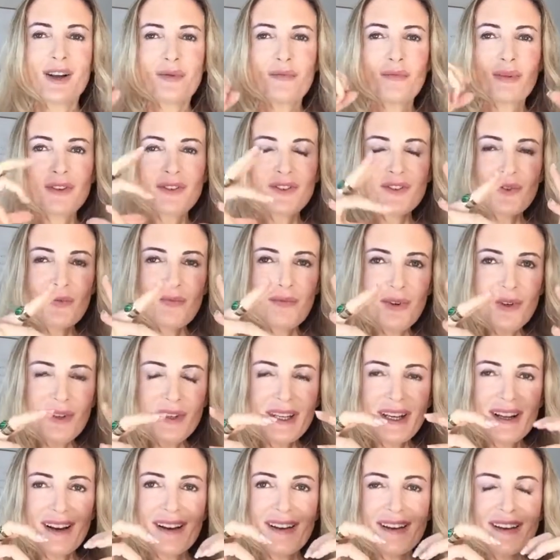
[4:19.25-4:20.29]
but the
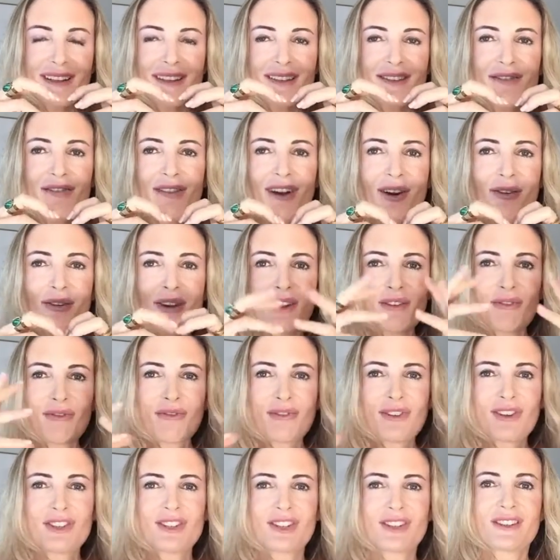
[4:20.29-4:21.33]
model is very
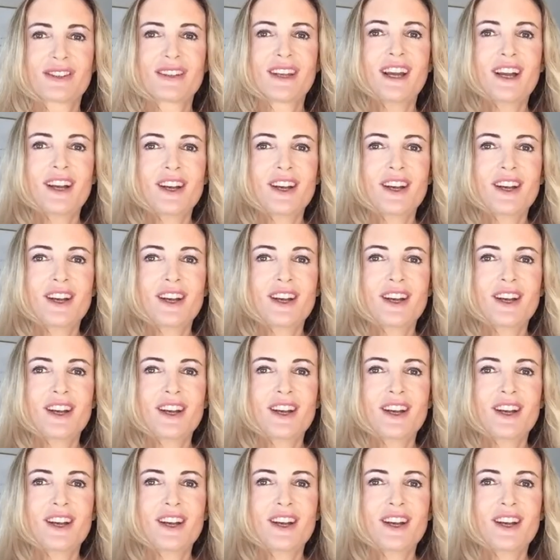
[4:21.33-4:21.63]
efficient.